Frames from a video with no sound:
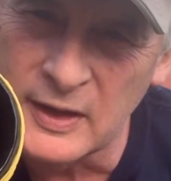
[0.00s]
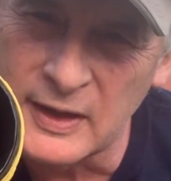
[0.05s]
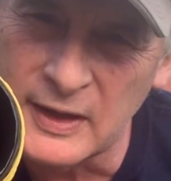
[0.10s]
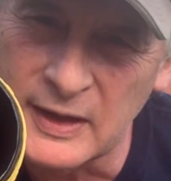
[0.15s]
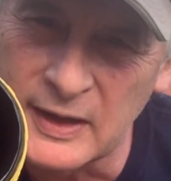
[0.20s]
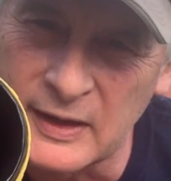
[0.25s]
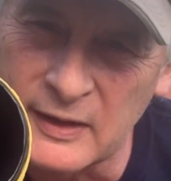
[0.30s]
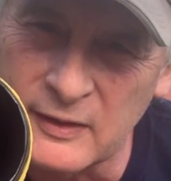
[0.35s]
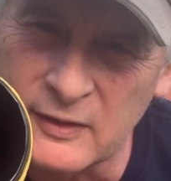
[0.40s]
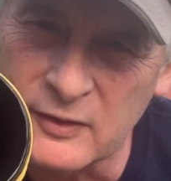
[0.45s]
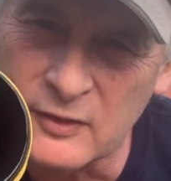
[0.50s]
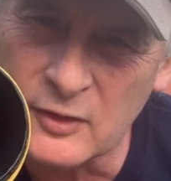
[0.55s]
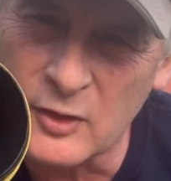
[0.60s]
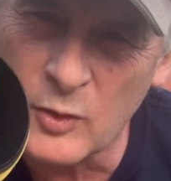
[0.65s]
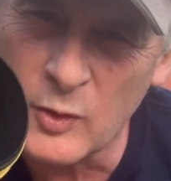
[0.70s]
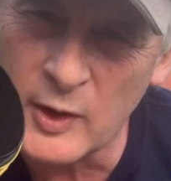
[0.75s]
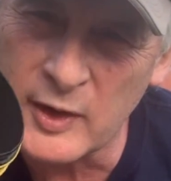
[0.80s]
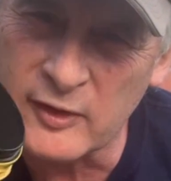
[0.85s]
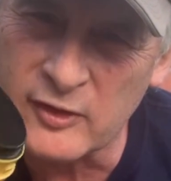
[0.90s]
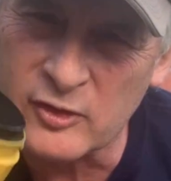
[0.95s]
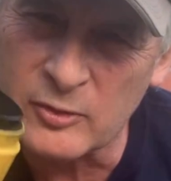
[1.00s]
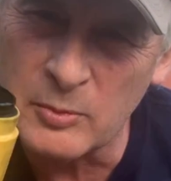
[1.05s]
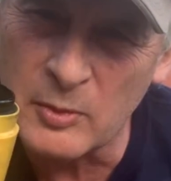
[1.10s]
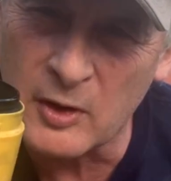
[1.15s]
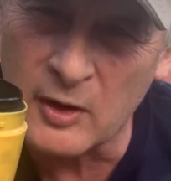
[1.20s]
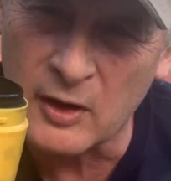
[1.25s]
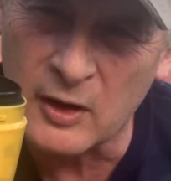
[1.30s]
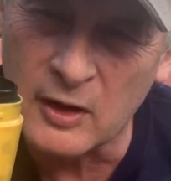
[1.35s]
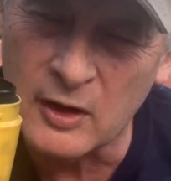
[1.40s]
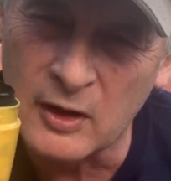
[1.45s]
is quite
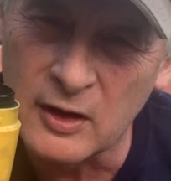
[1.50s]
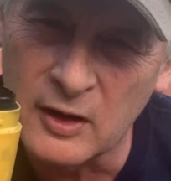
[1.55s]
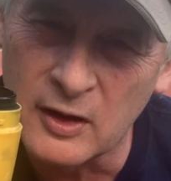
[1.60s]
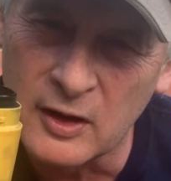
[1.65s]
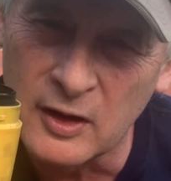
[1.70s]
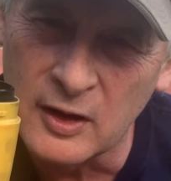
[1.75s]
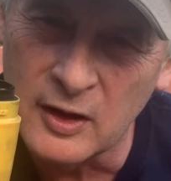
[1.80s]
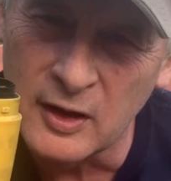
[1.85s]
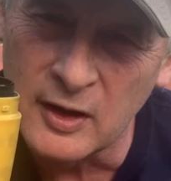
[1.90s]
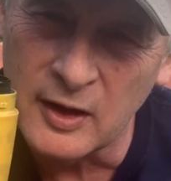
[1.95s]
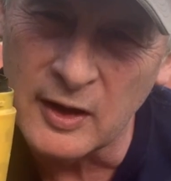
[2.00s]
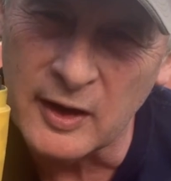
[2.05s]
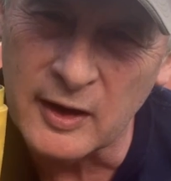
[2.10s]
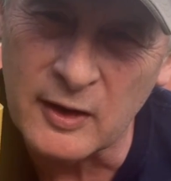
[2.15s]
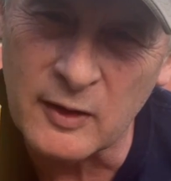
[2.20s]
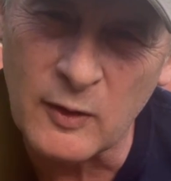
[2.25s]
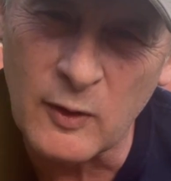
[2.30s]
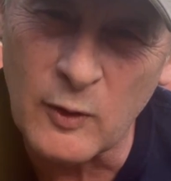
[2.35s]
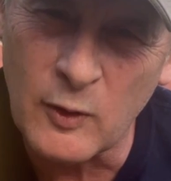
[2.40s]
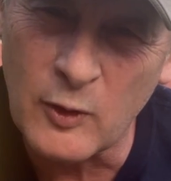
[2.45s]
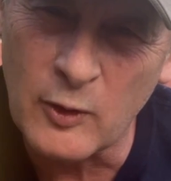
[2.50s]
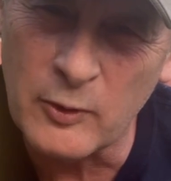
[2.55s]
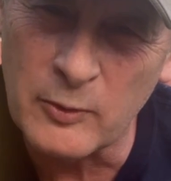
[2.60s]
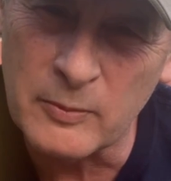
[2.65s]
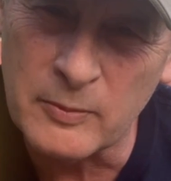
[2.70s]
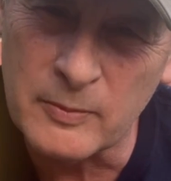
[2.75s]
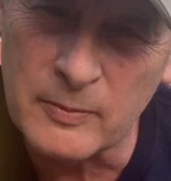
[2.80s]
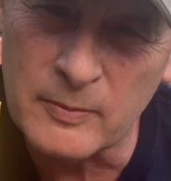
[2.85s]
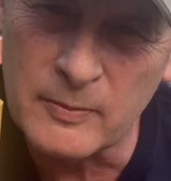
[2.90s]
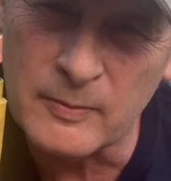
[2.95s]
small. It'll hold
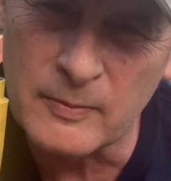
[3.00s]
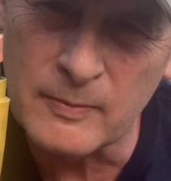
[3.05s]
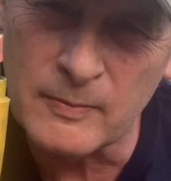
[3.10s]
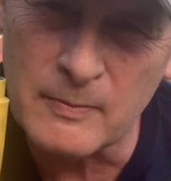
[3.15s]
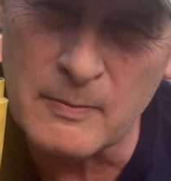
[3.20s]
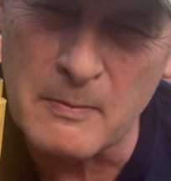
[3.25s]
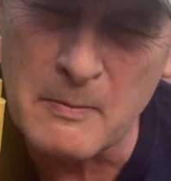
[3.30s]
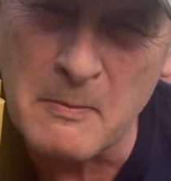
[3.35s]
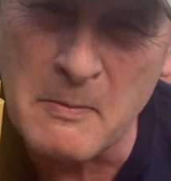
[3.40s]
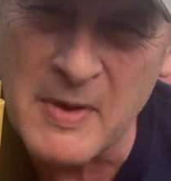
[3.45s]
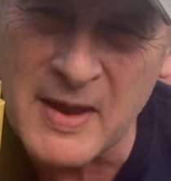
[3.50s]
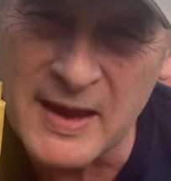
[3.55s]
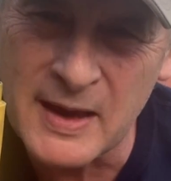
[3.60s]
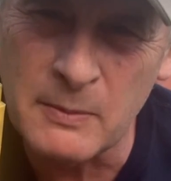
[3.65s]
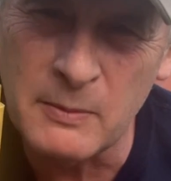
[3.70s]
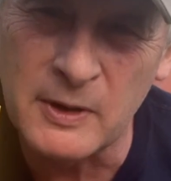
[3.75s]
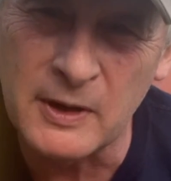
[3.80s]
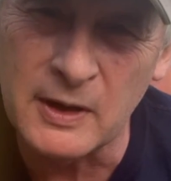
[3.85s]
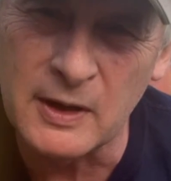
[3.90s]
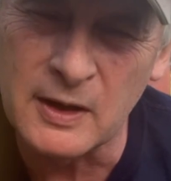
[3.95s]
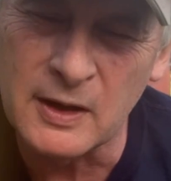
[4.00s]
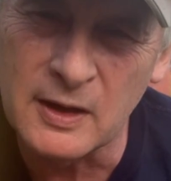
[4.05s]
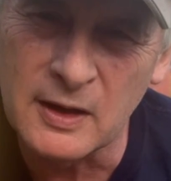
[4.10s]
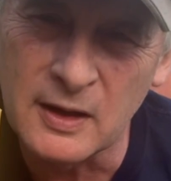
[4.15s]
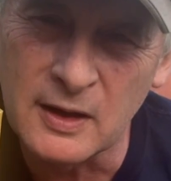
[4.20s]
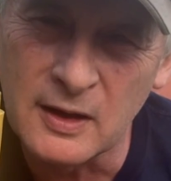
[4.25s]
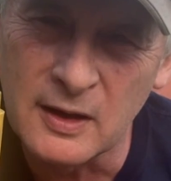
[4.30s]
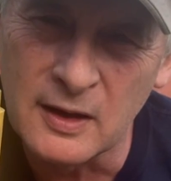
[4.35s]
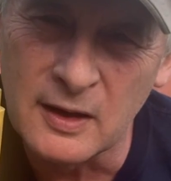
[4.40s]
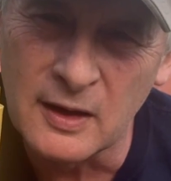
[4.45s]
maybe
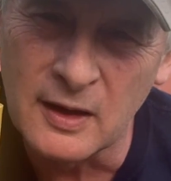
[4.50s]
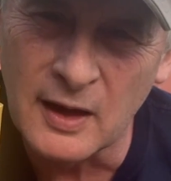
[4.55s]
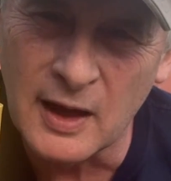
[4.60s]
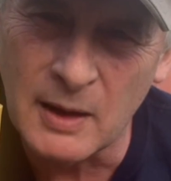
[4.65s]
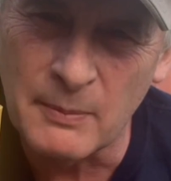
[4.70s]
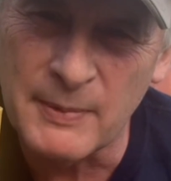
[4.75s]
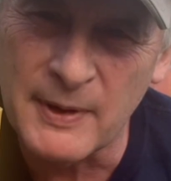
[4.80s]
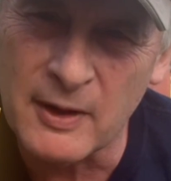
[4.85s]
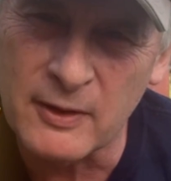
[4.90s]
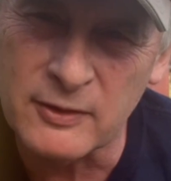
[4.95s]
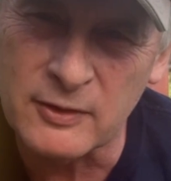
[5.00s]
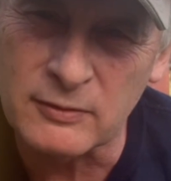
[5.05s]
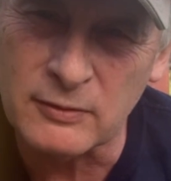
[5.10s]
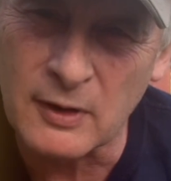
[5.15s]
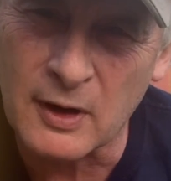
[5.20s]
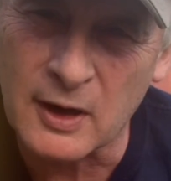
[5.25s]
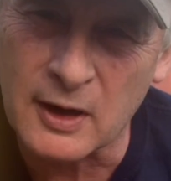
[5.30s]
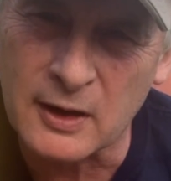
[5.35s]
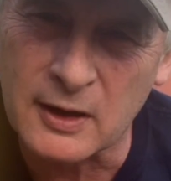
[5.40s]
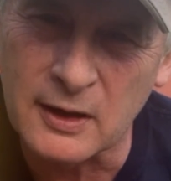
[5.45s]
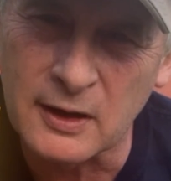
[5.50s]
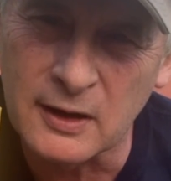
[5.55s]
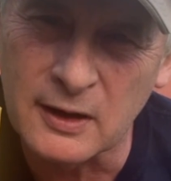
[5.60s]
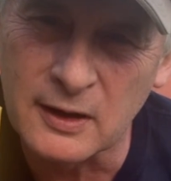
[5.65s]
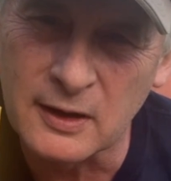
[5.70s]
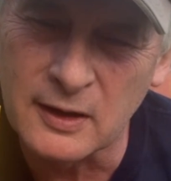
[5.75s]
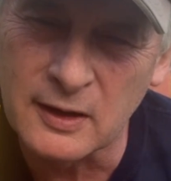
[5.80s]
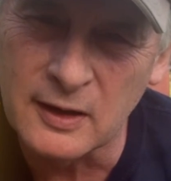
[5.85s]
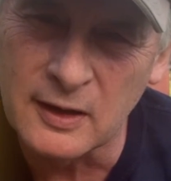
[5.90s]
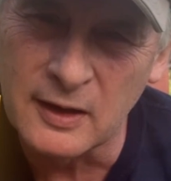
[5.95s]
a pound of rock
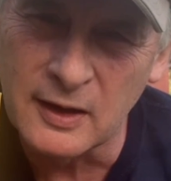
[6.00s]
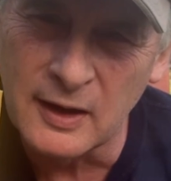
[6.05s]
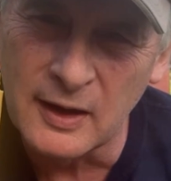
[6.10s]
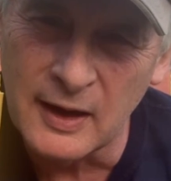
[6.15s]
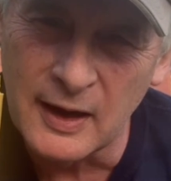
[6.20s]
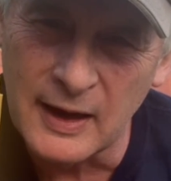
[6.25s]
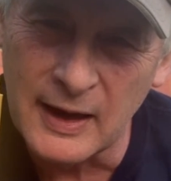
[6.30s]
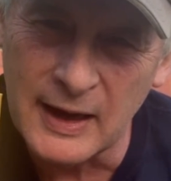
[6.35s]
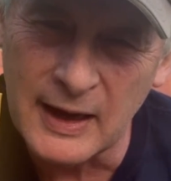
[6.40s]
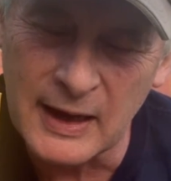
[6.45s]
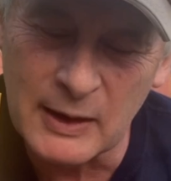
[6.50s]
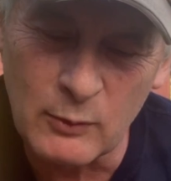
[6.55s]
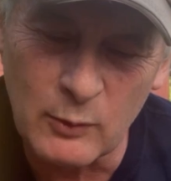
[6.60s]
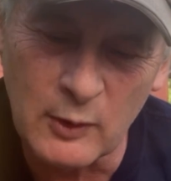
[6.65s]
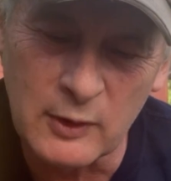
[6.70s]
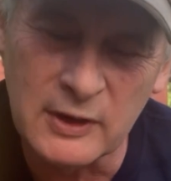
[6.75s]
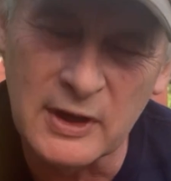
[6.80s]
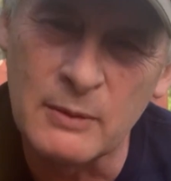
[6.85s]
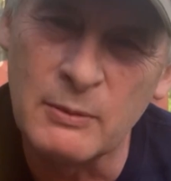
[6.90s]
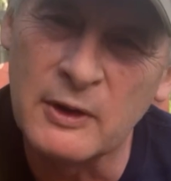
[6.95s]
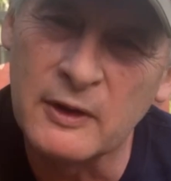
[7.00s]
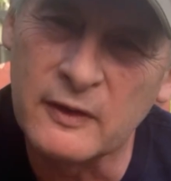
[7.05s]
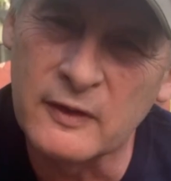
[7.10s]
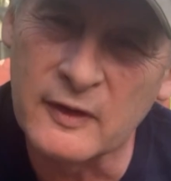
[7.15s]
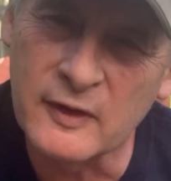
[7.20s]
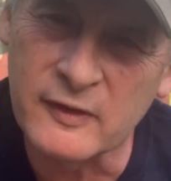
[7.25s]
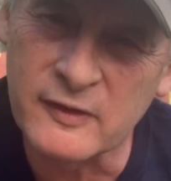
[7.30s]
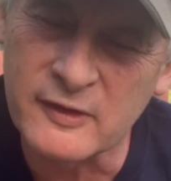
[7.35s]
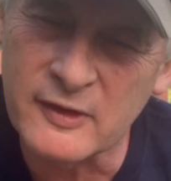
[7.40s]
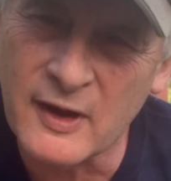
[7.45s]
and will limit the
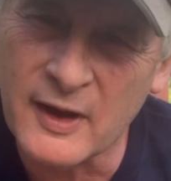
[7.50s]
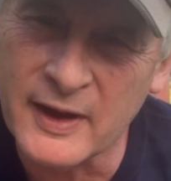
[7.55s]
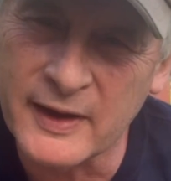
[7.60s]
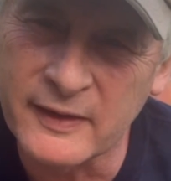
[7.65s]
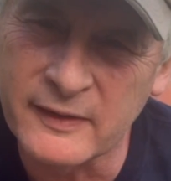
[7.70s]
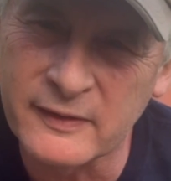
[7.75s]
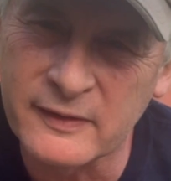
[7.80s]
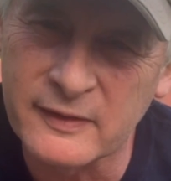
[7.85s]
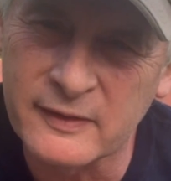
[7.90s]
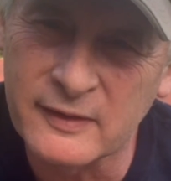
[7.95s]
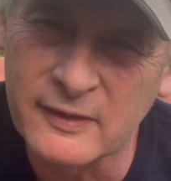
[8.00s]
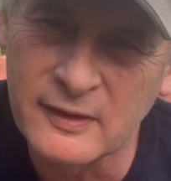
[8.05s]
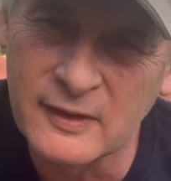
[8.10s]
size